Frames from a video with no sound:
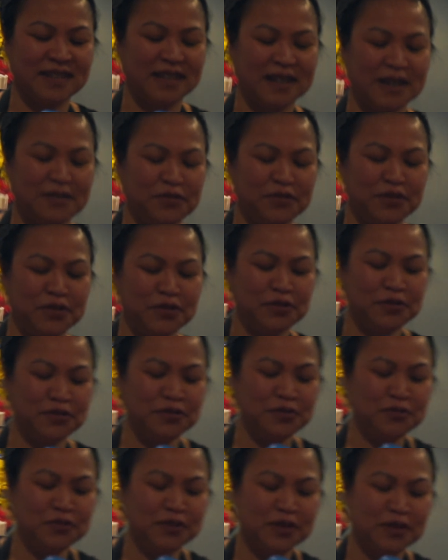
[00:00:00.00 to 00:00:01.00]
If
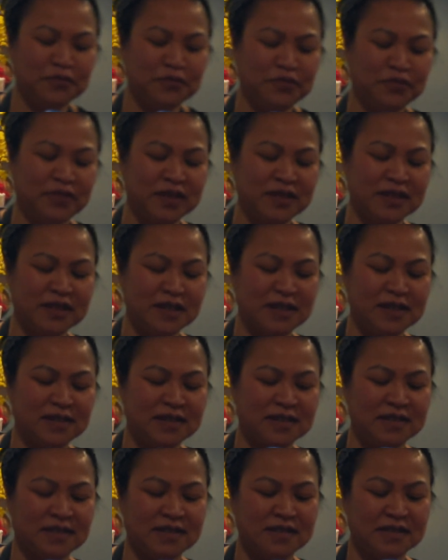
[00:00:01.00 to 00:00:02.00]
you don't feel like
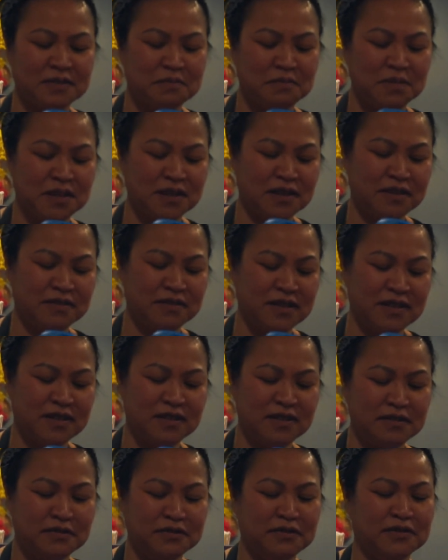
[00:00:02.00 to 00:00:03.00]
being
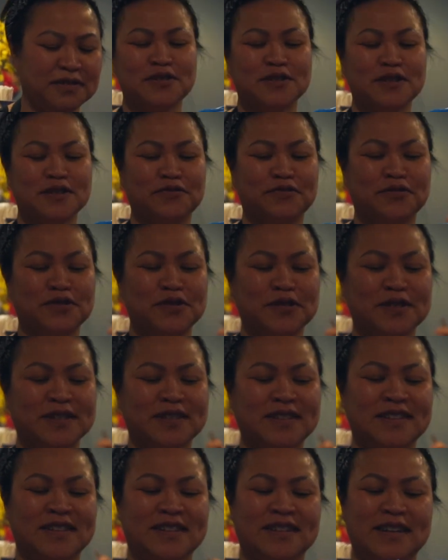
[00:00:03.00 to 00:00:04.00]
creative, you just fold
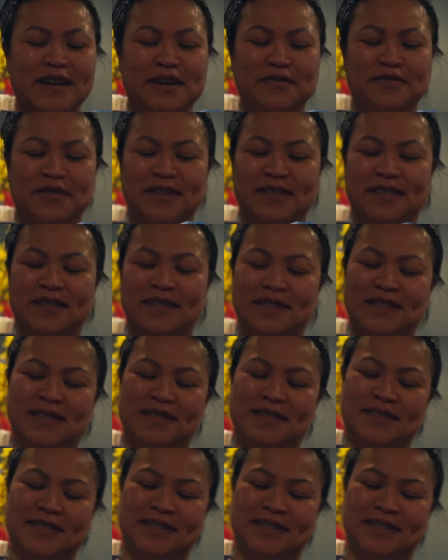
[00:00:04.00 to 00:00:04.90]
it in half like this.